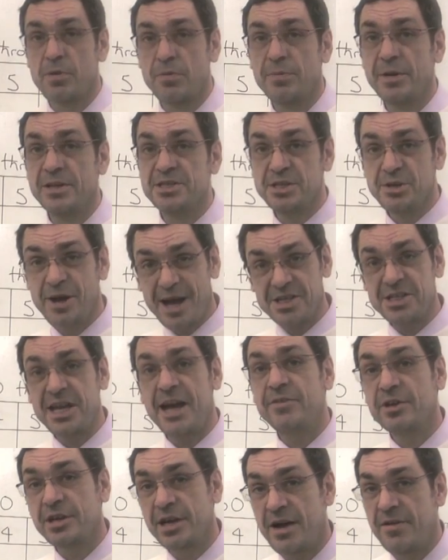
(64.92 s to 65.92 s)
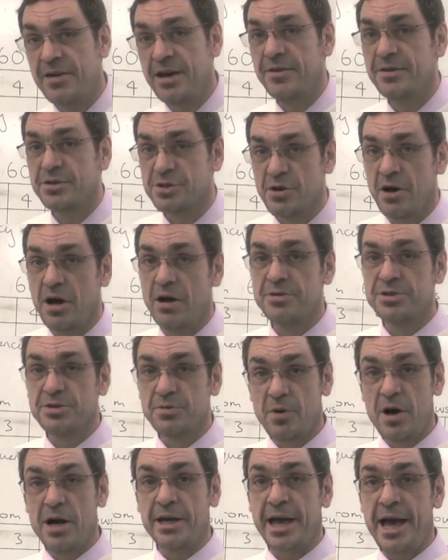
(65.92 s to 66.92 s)
probability. You actually have to carry out the trials
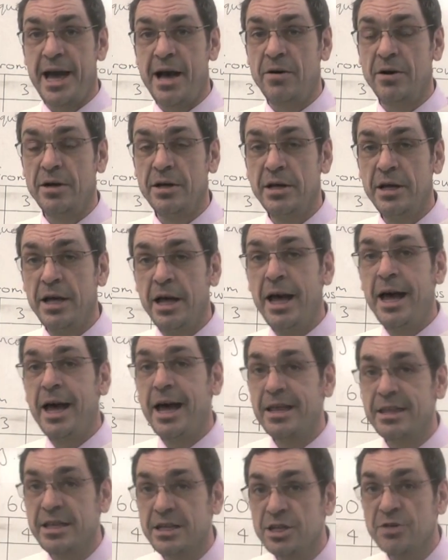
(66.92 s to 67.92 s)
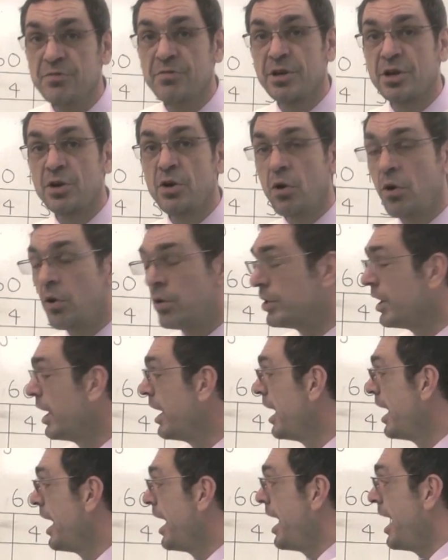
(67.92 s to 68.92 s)
to work it out. And then you
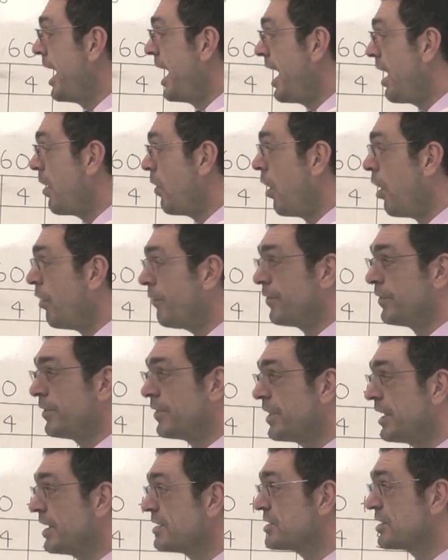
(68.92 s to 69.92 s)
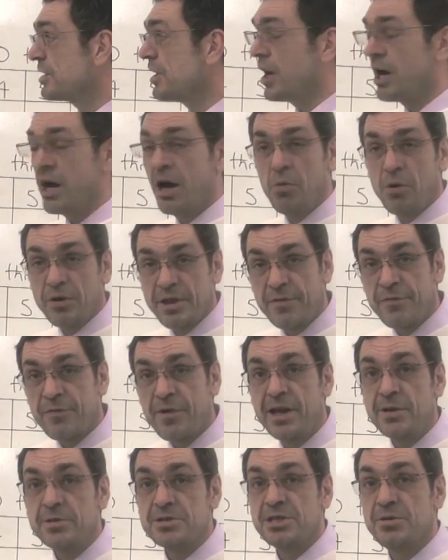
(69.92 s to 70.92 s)
record how often things occur, what their
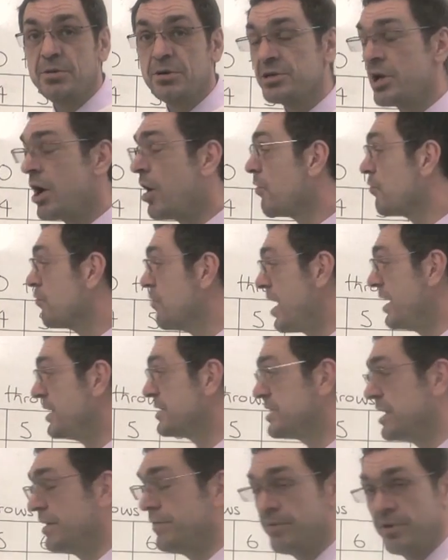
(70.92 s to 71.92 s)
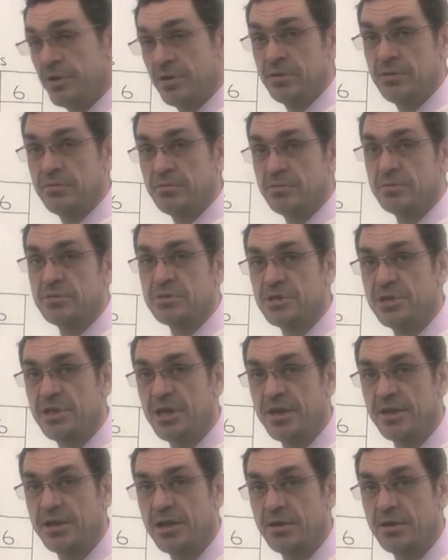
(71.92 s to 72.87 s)
frequency was, relative to the other